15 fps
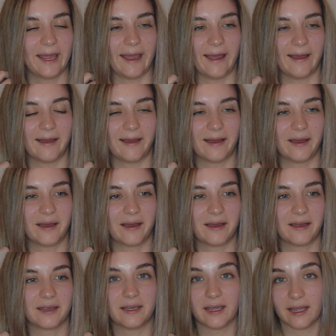
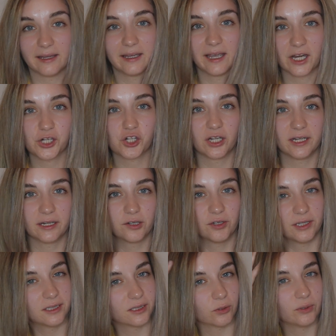And he actually
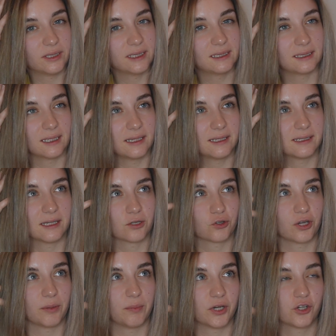agreed. So this side is
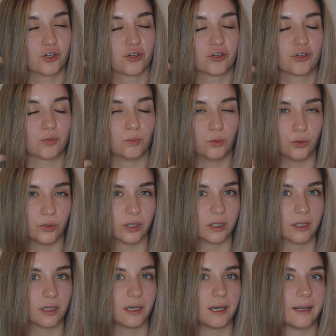actually much
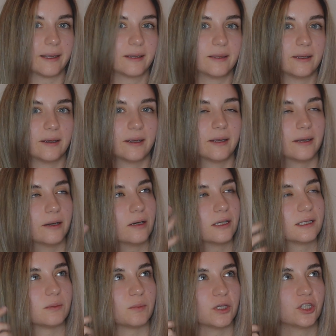smoother, like the hair
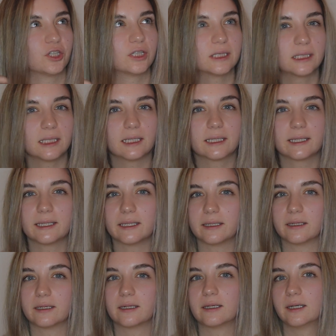is much
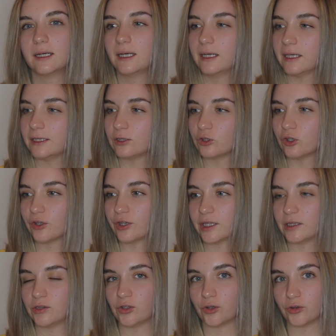silkier, it's not
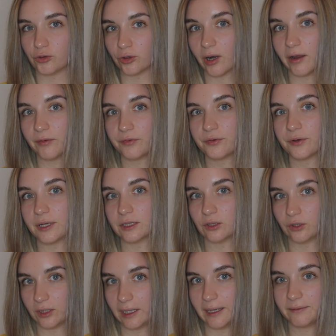as rough as
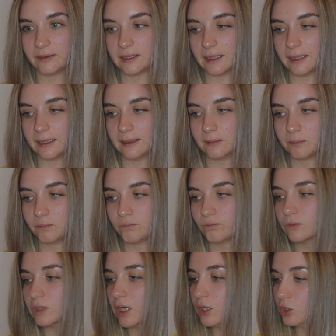on the left side.
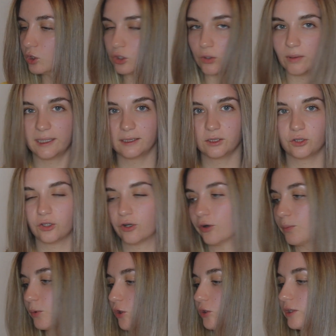So let's
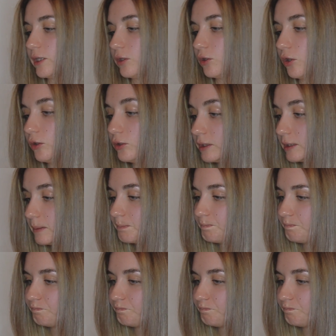talk pros and cons.